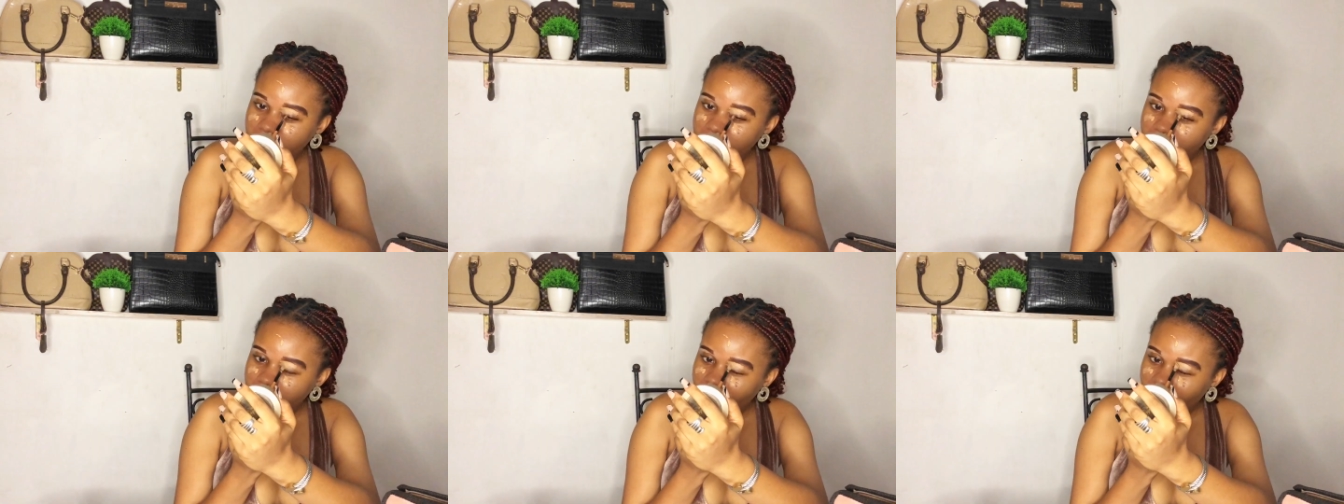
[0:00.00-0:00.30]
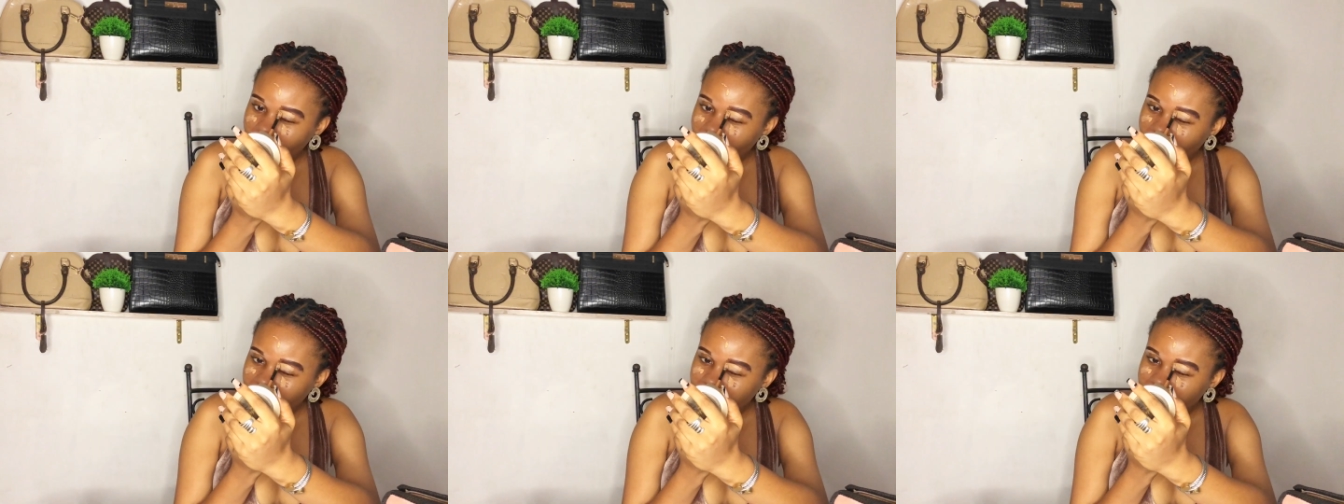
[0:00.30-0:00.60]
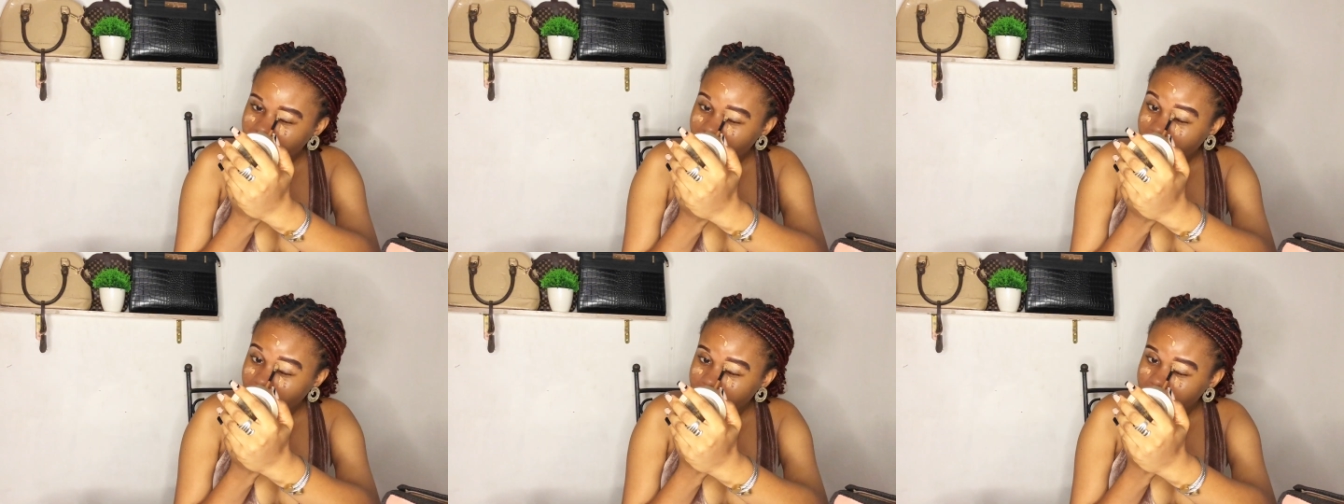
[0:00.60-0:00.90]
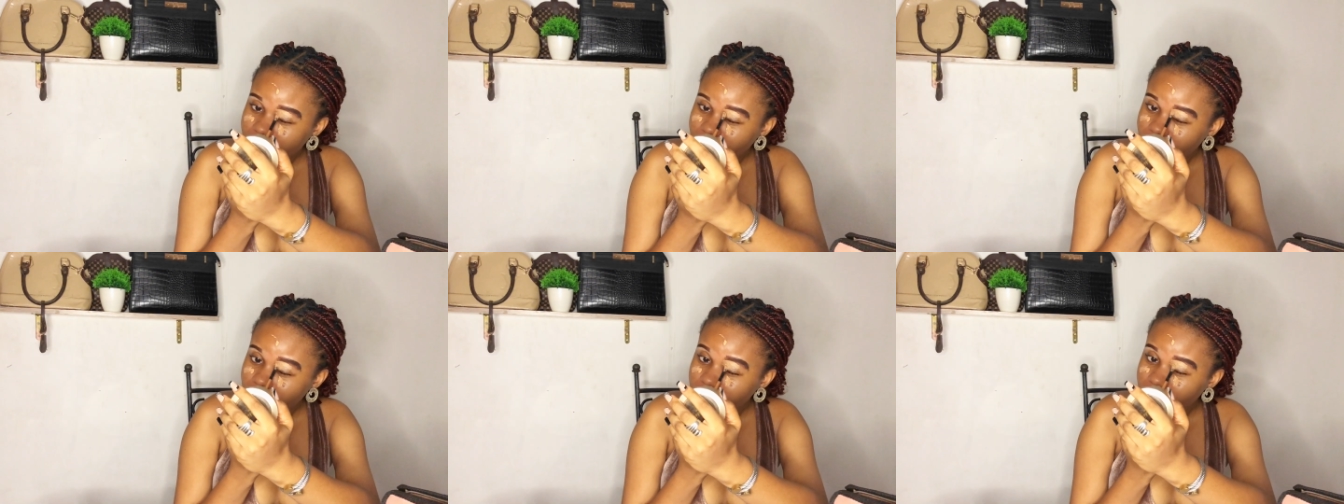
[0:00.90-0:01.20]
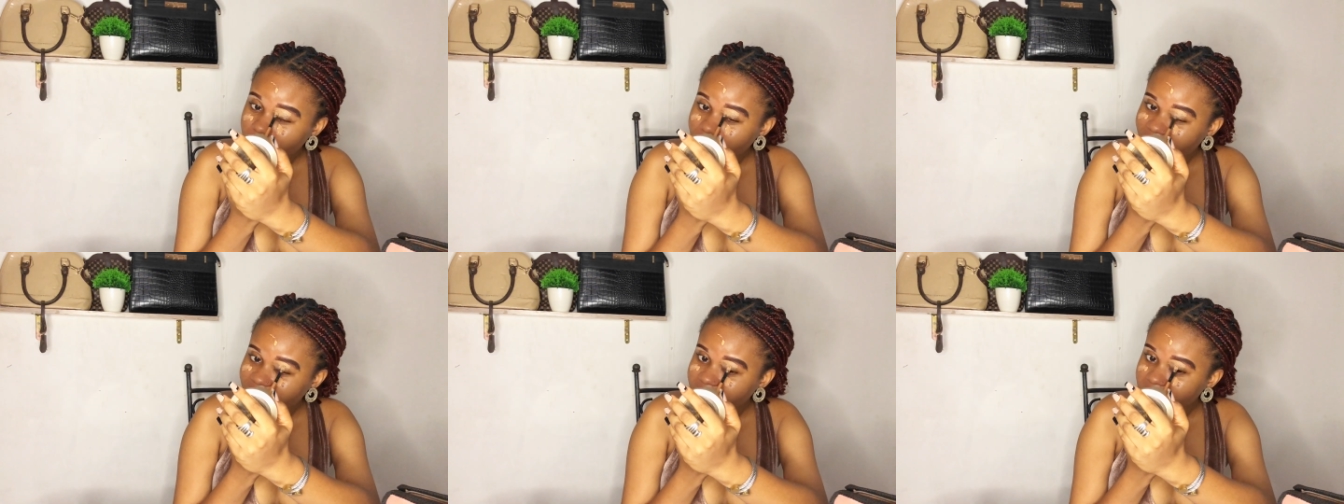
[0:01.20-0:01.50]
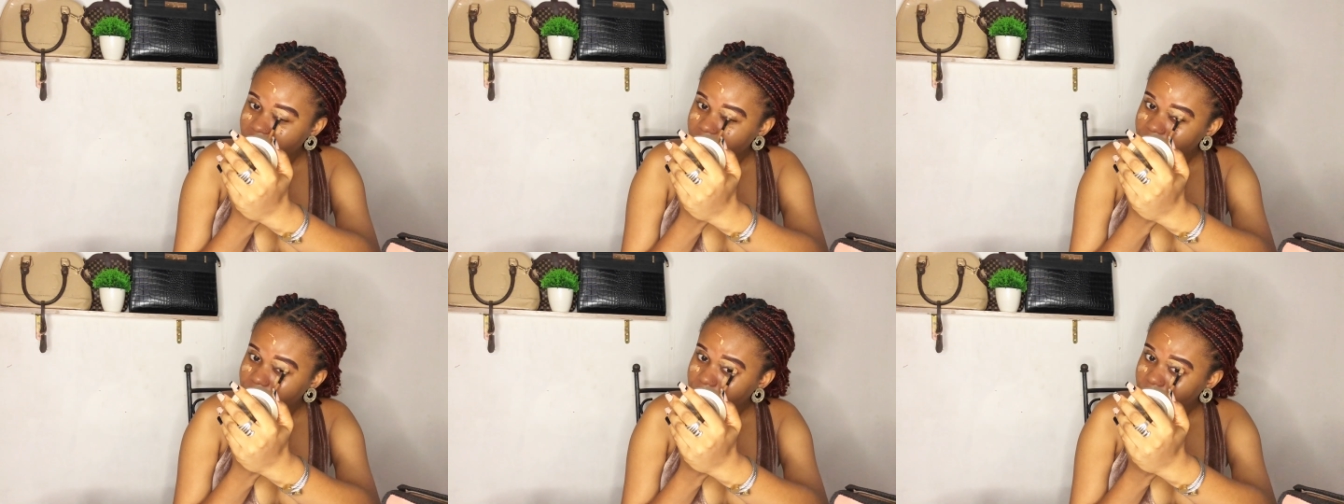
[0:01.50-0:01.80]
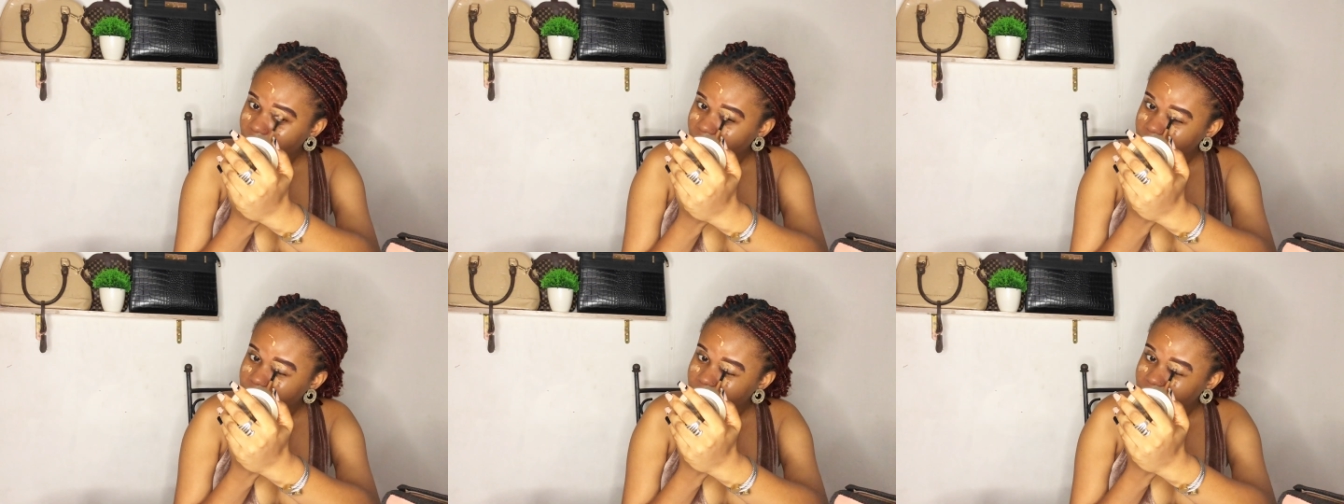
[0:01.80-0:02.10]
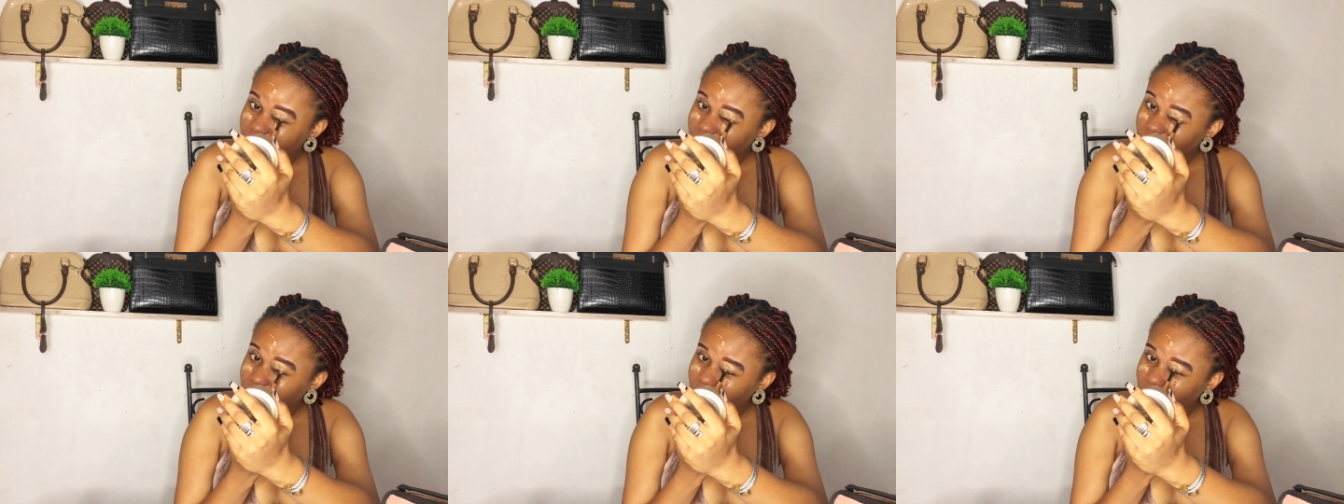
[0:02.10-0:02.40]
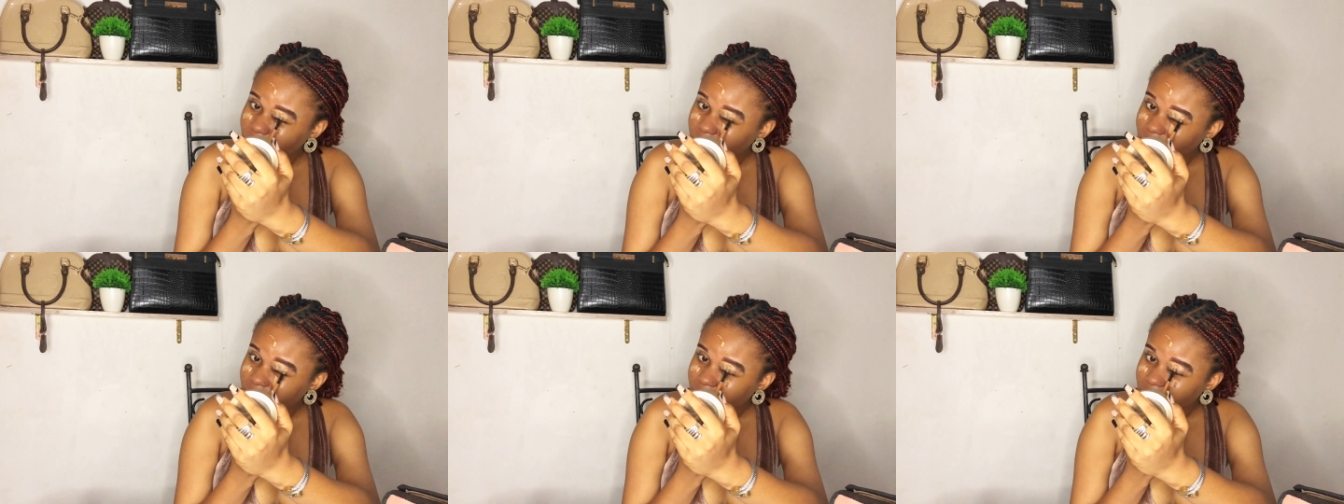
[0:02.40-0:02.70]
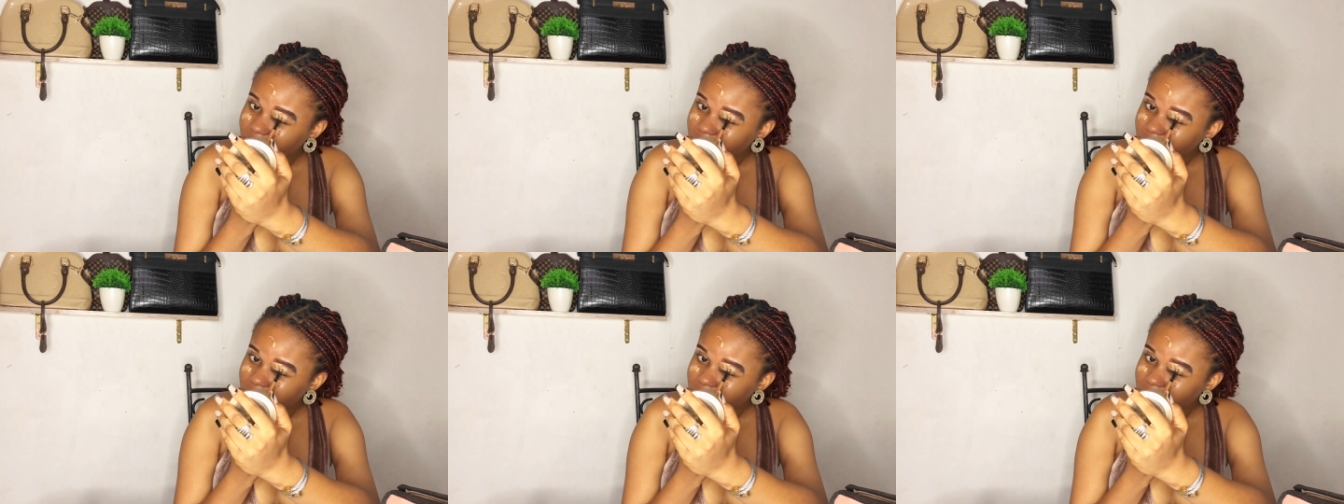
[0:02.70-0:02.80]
I don't know, I'm acting like this was not my face before I even started wearing